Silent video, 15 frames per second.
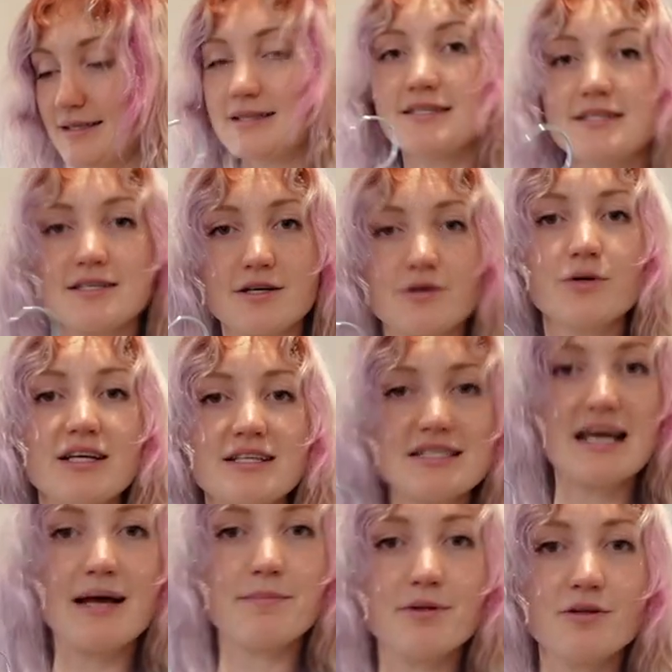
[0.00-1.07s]
This is a good
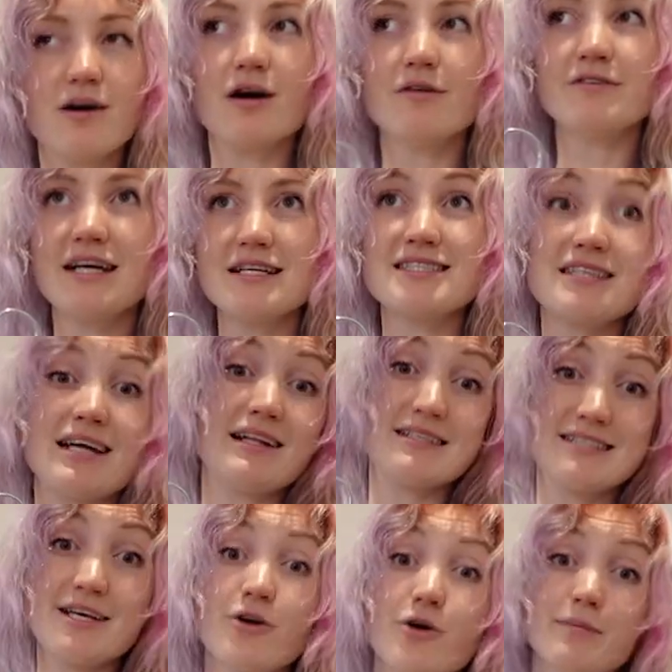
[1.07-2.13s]
example of Yes Style
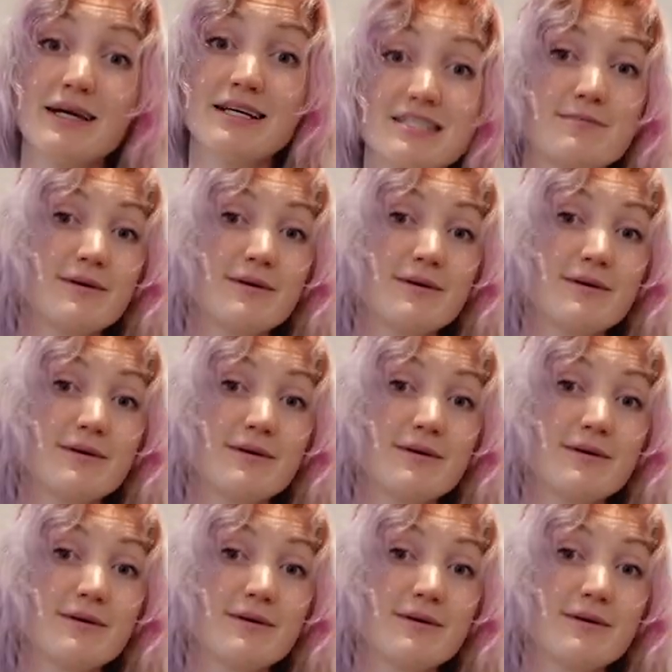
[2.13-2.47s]
is hit or miss